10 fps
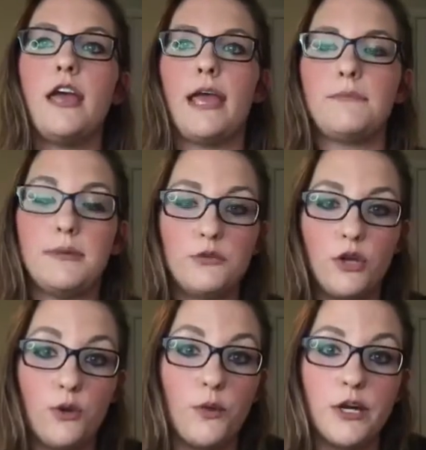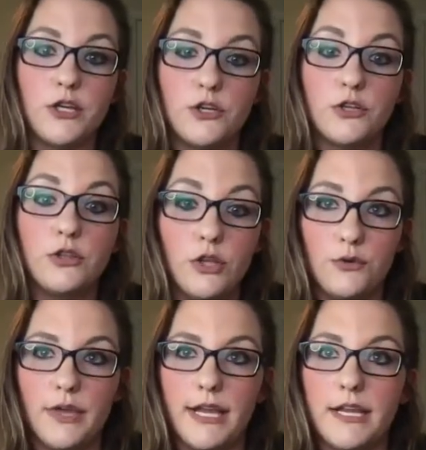and people know where you're
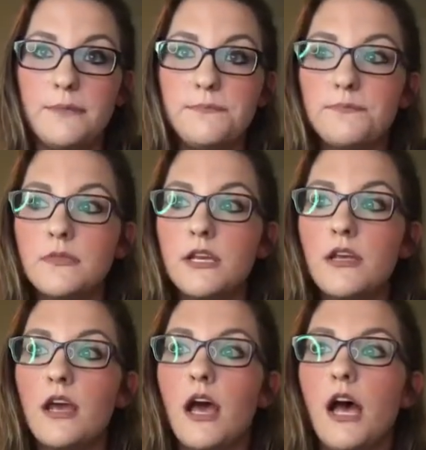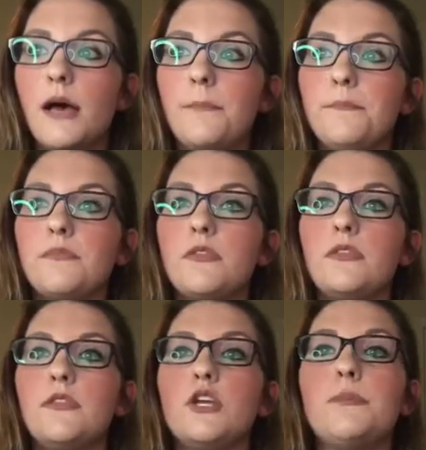located.
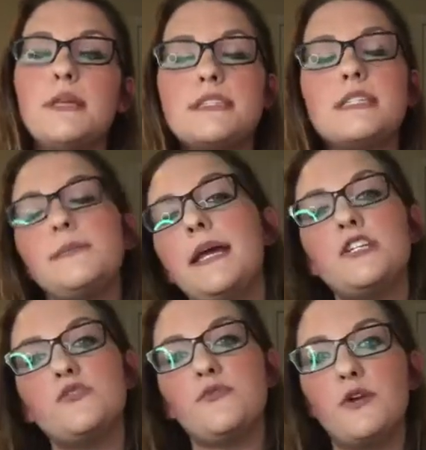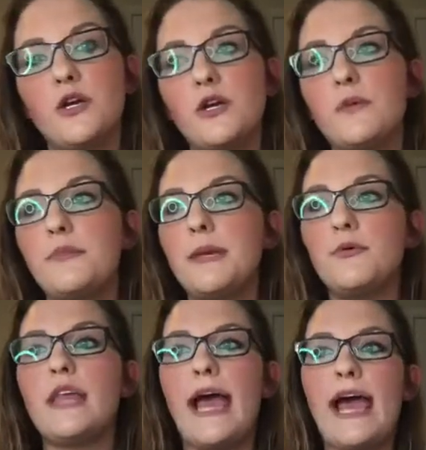Your business page is for
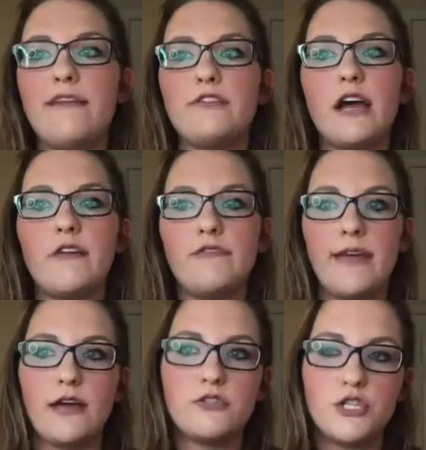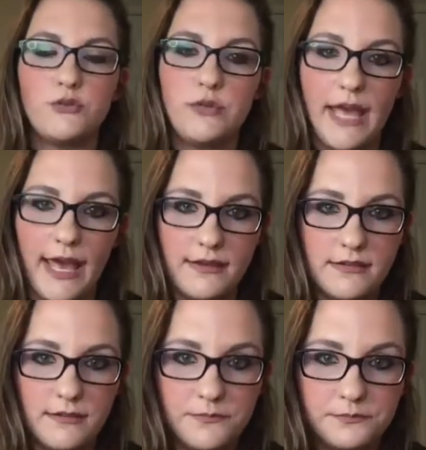people that have not found you yet.